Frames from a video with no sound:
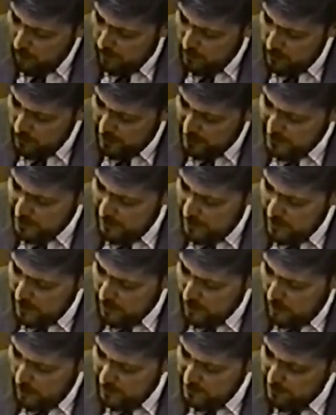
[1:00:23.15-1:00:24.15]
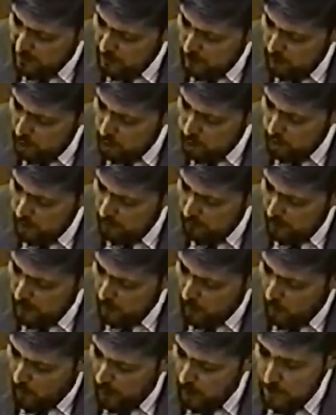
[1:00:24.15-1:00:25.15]
over its state constitutional
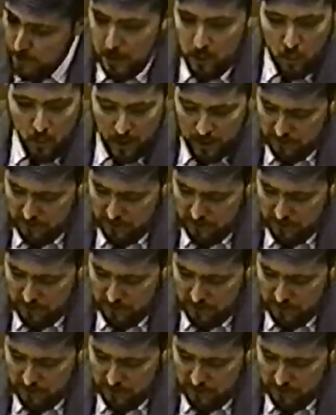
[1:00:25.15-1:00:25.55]
requirement,